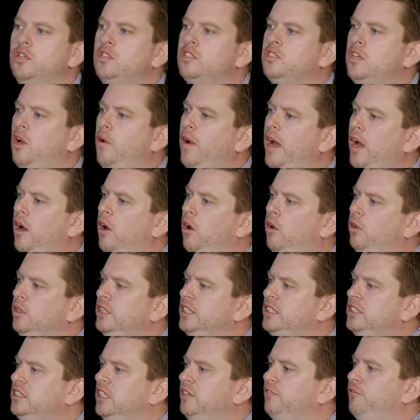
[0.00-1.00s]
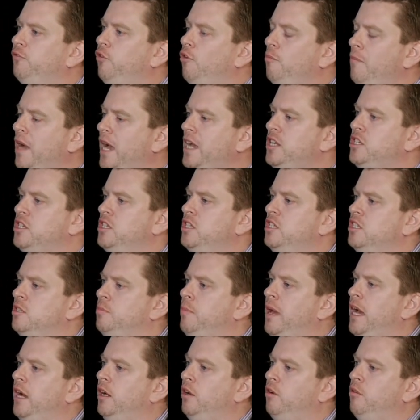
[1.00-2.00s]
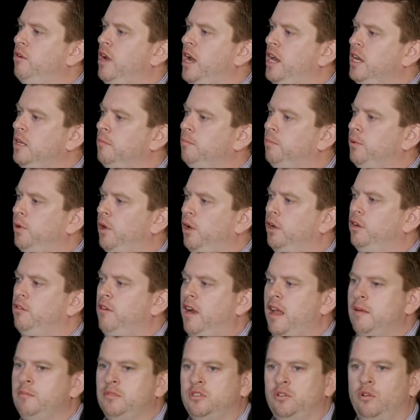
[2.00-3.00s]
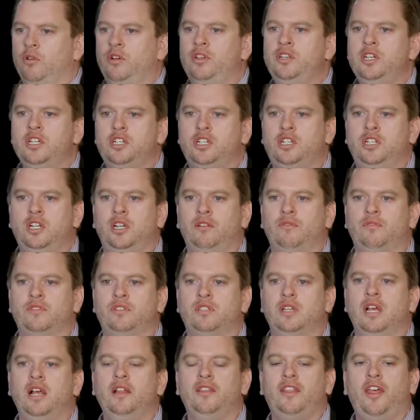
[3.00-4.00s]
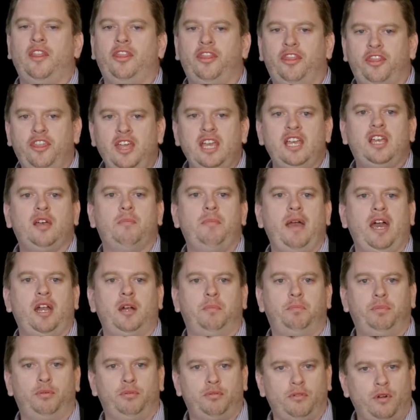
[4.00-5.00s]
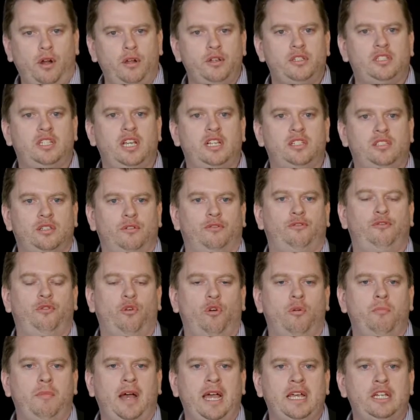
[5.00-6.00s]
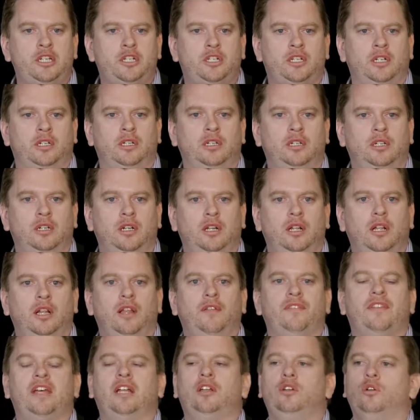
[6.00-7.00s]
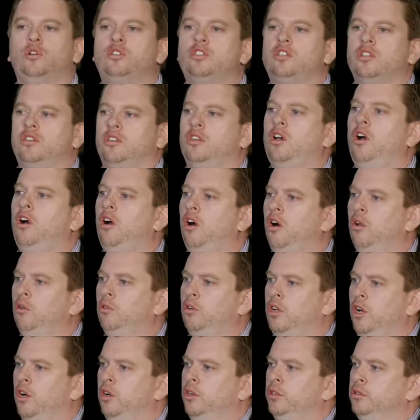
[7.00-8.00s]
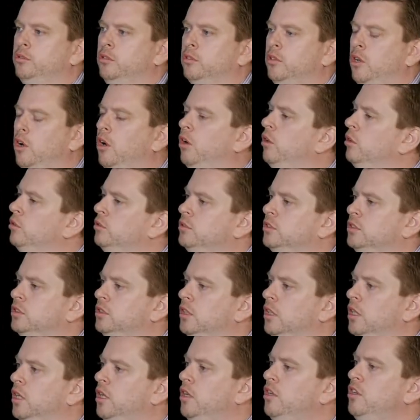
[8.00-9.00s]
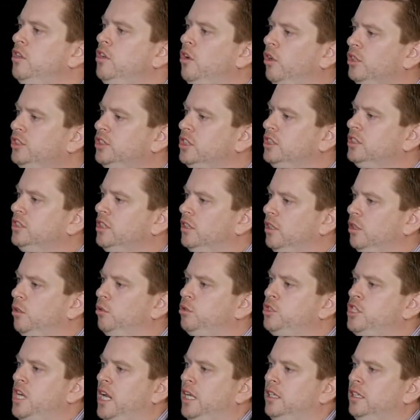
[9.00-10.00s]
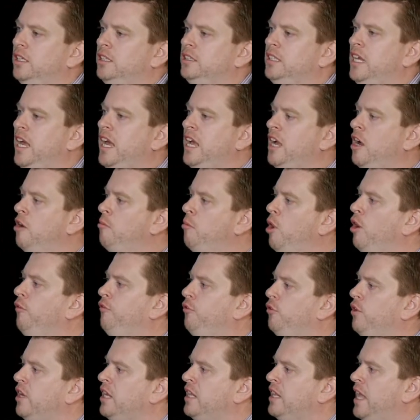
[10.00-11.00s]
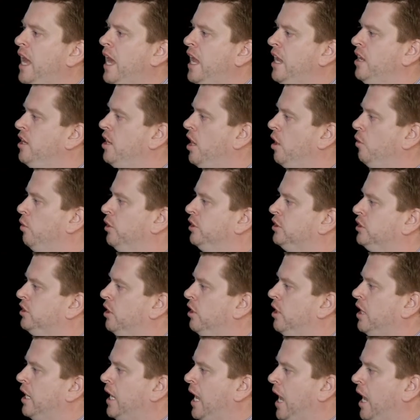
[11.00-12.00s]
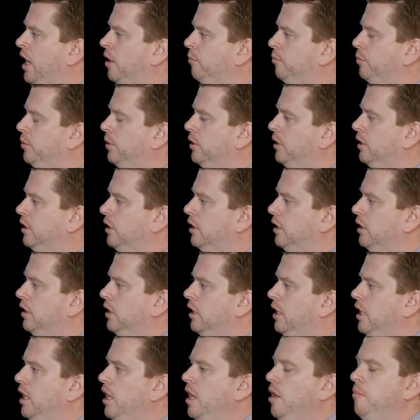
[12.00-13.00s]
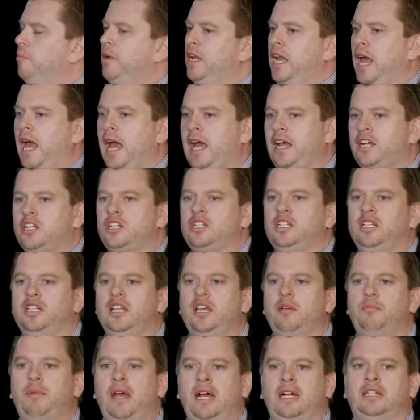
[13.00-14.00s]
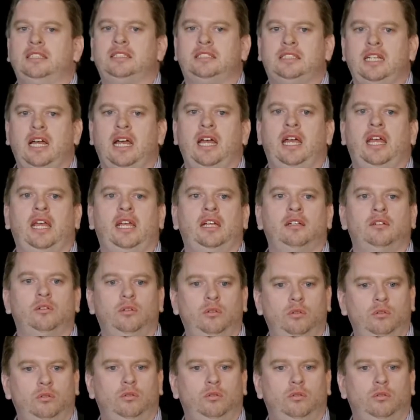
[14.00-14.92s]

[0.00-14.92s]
So, our holistic formation is about creating programs or initiatives that think about a process of formation that looks at the whole go- goals, not just a little checklist saying, I'm offering that and no one's turning up, but actually about saying,